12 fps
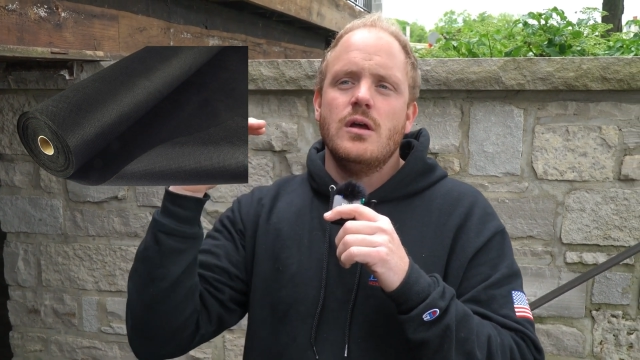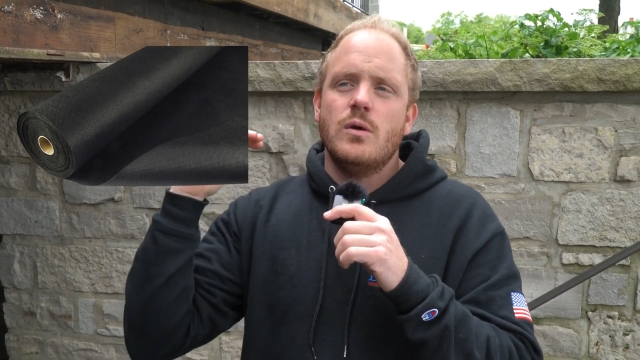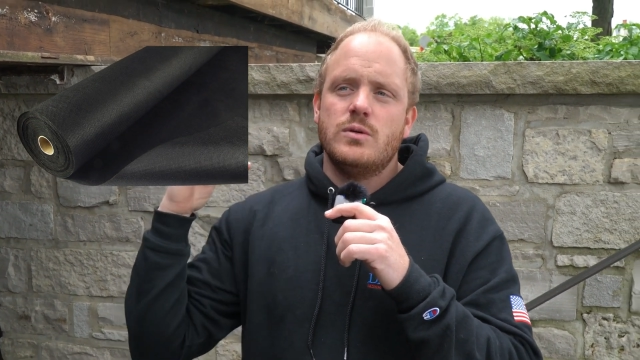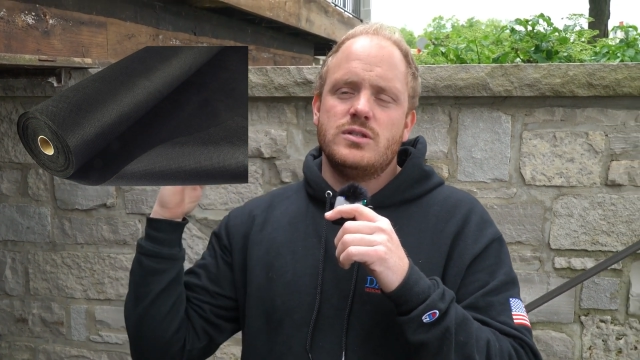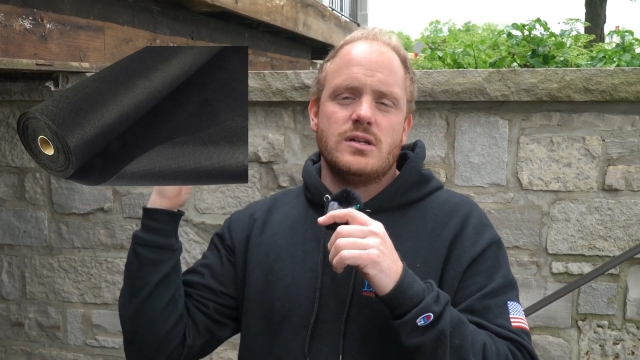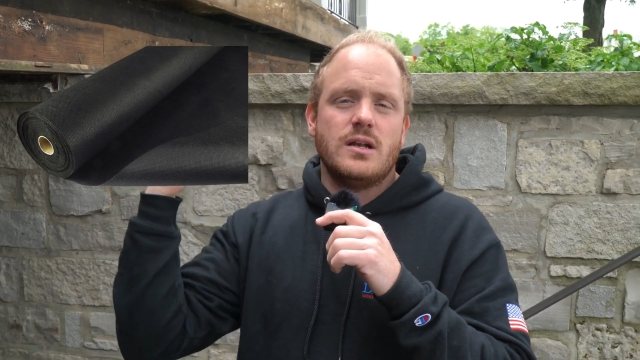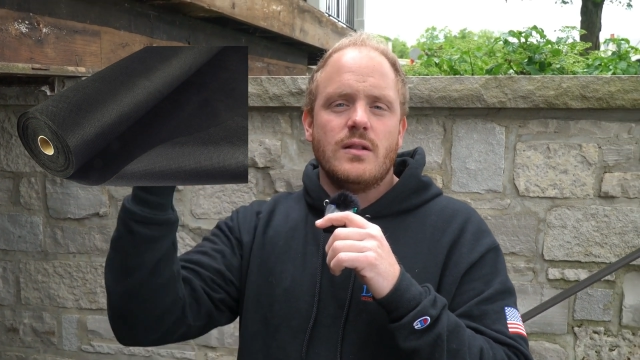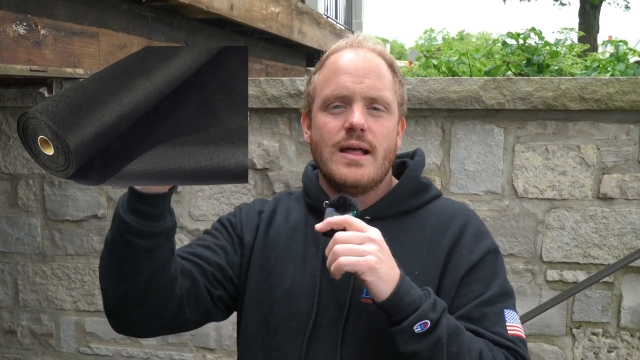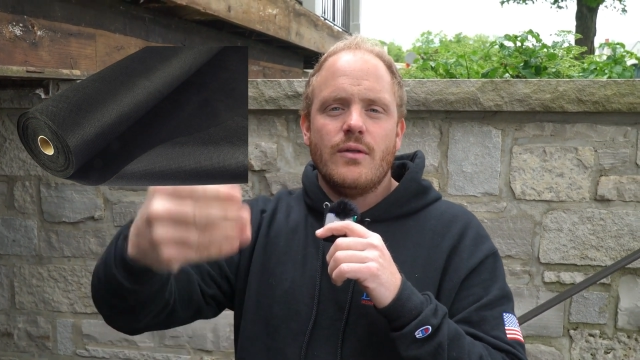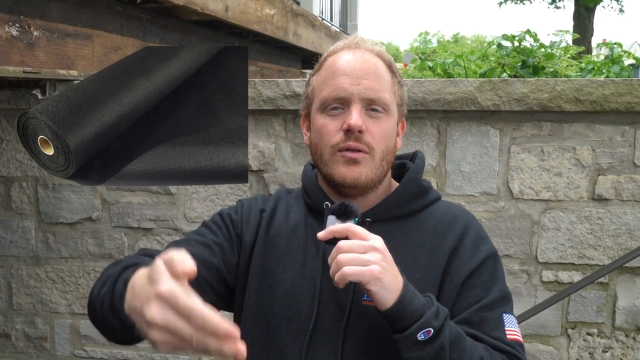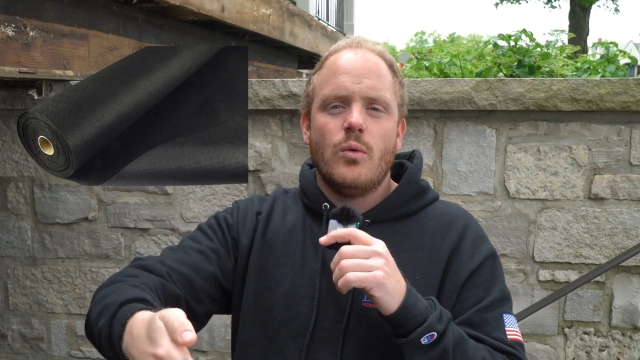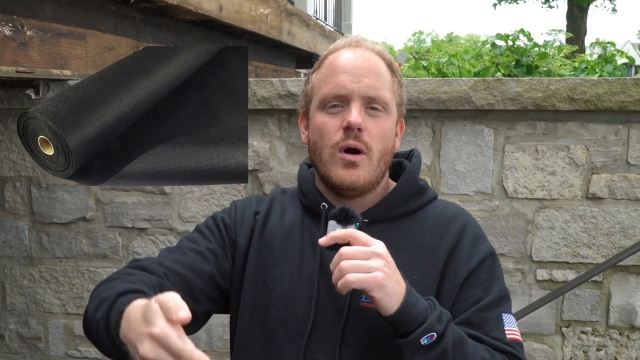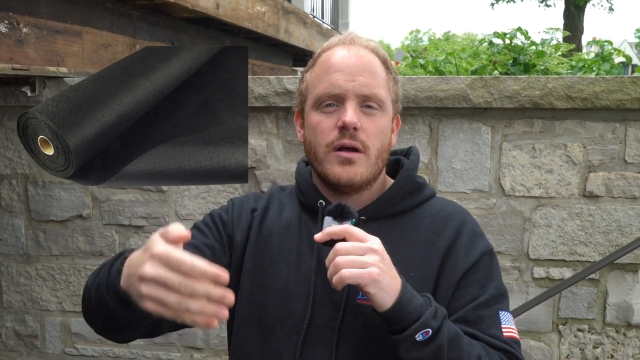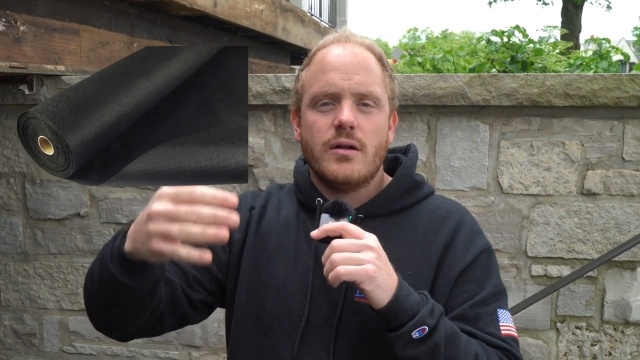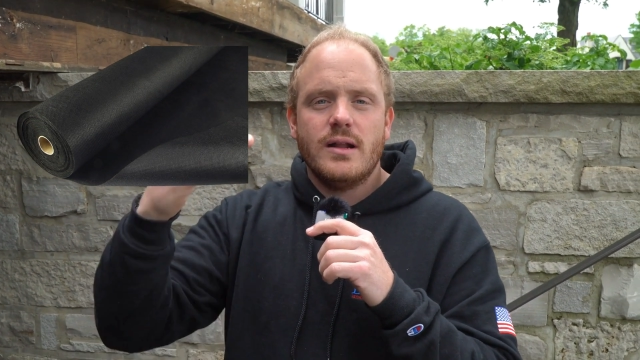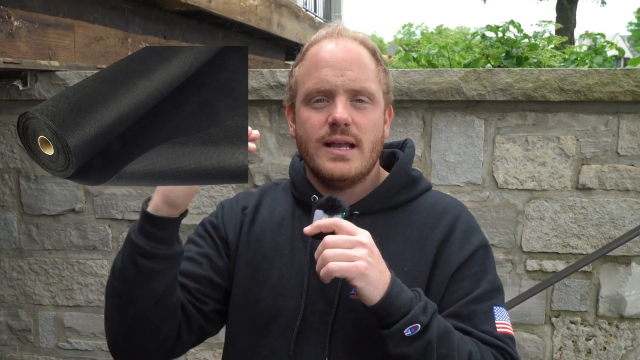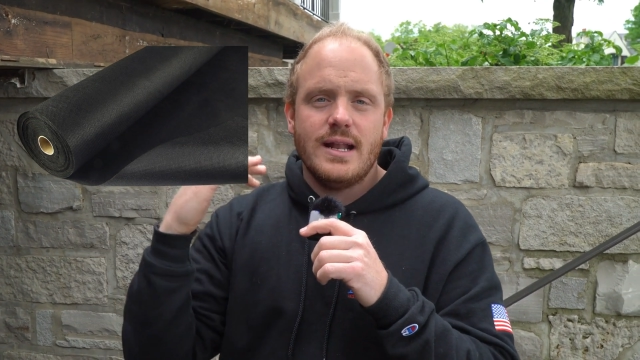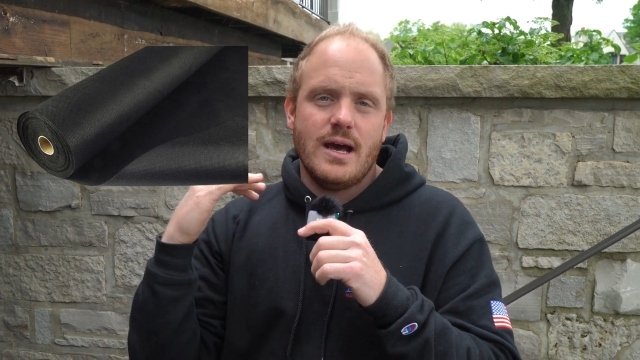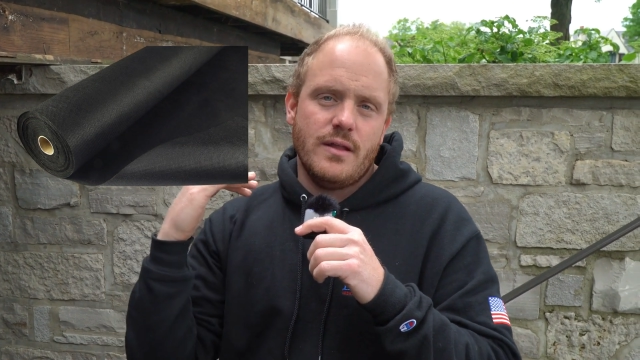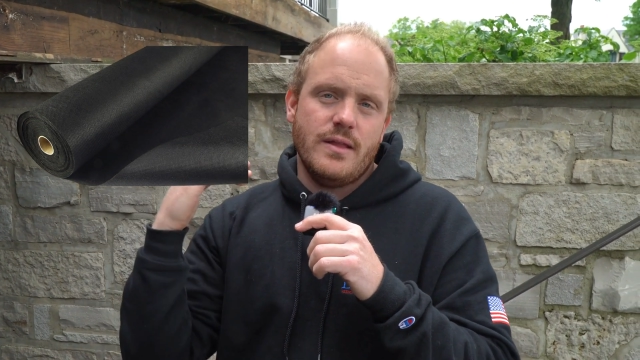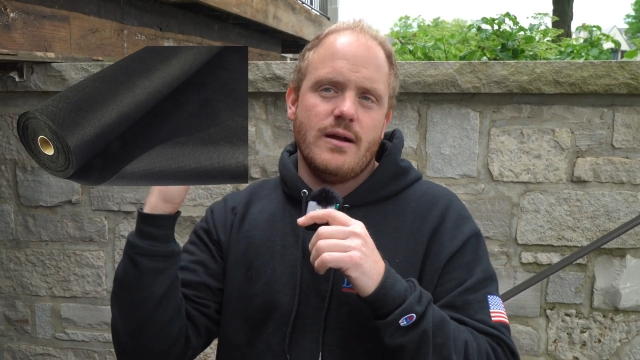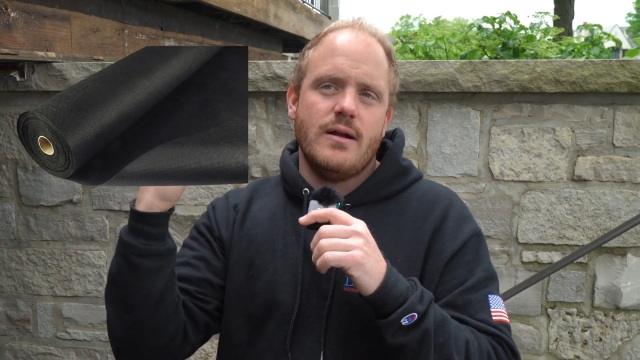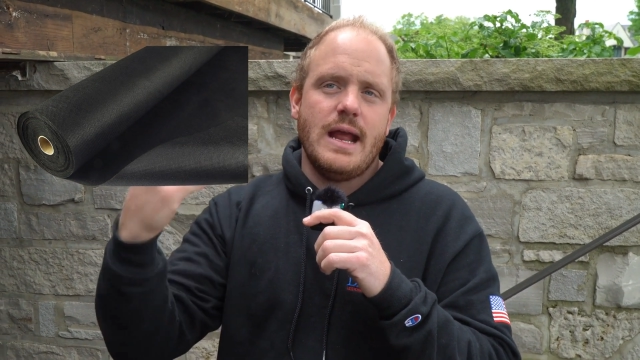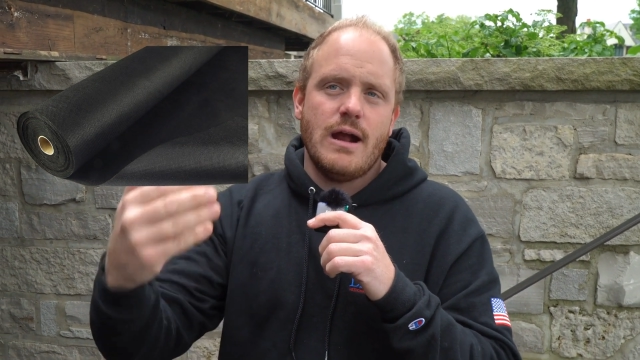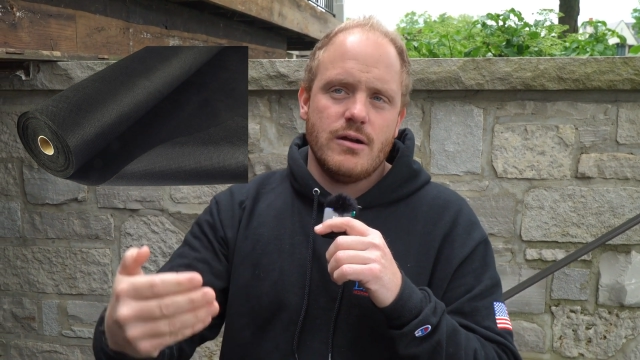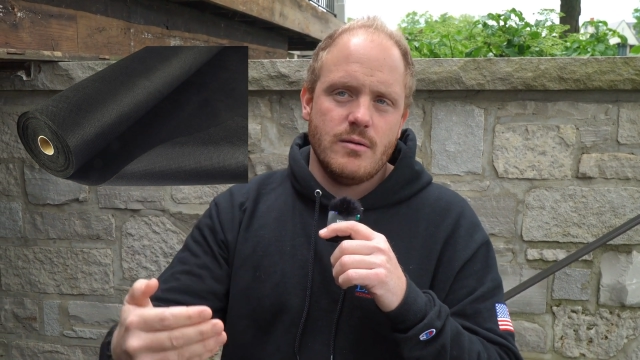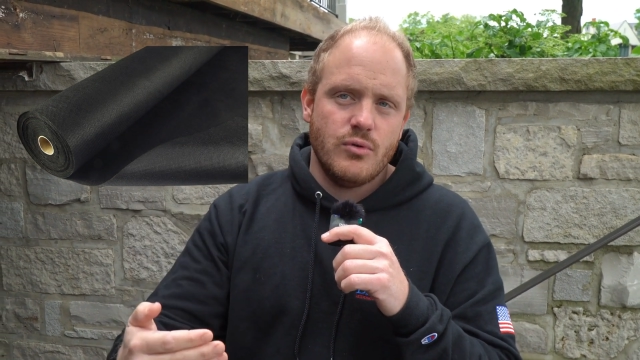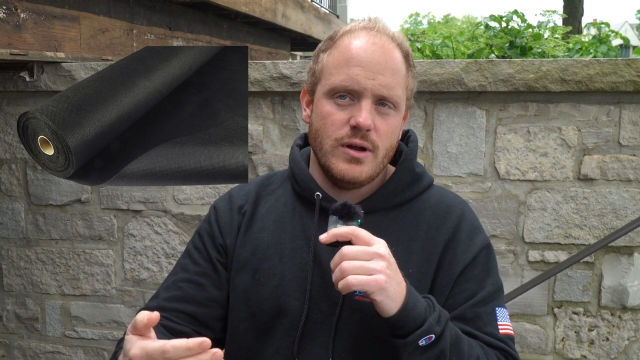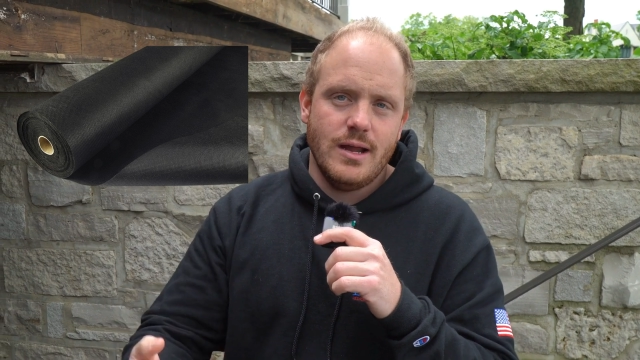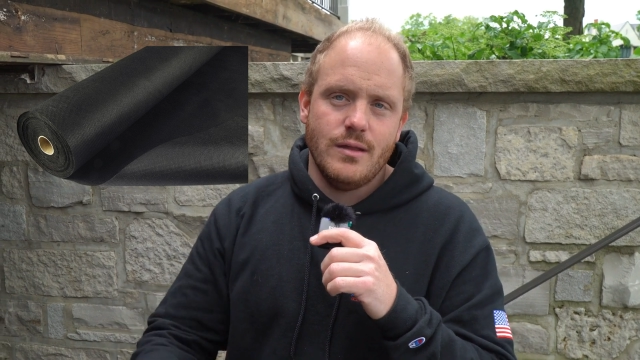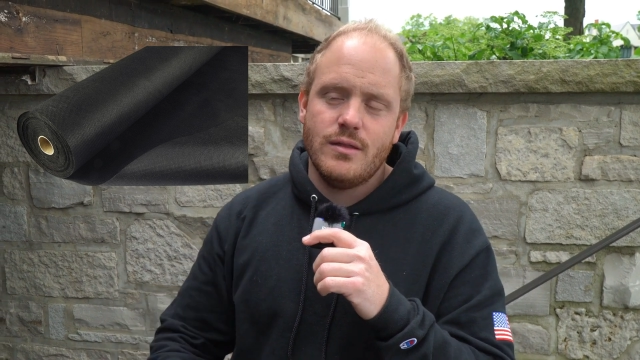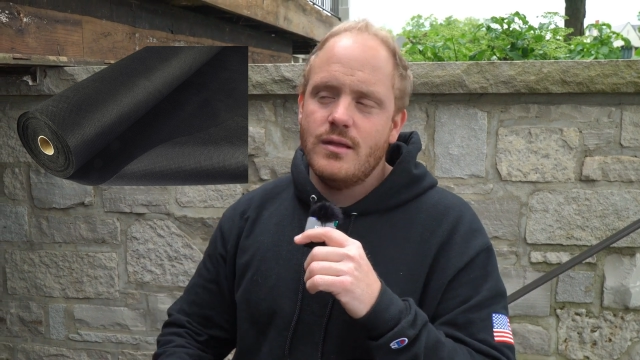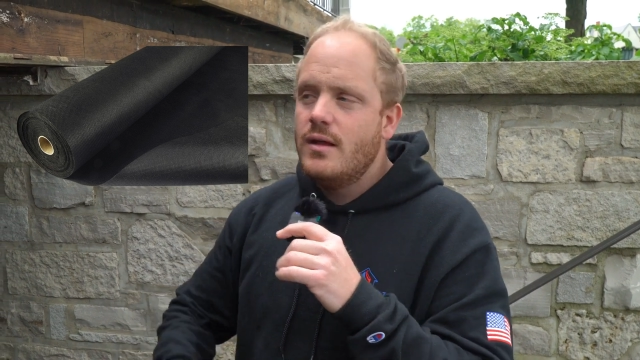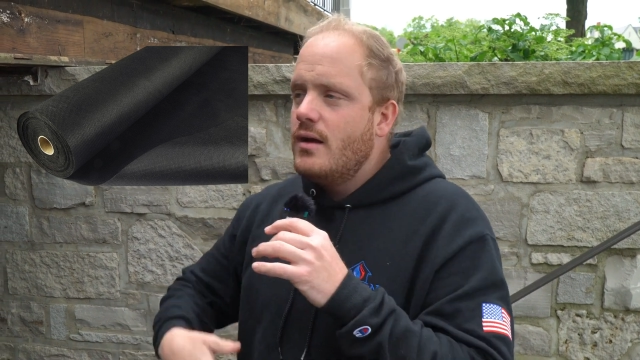which is gonna allow the water to get out of there and air to breathe.